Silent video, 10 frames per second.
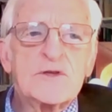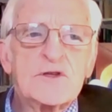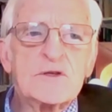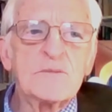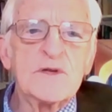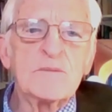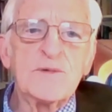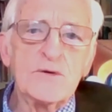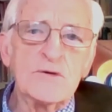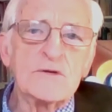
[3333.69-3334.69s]
She'd been
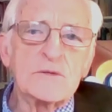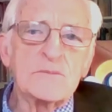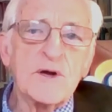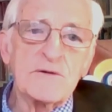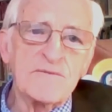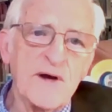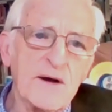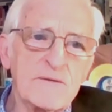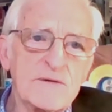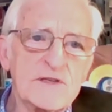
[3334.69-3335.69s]
abused by her
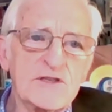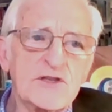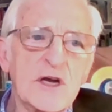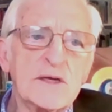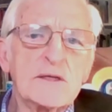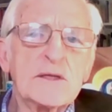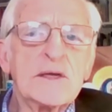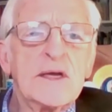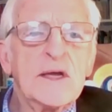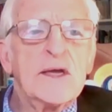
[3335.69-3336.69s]
father as a child,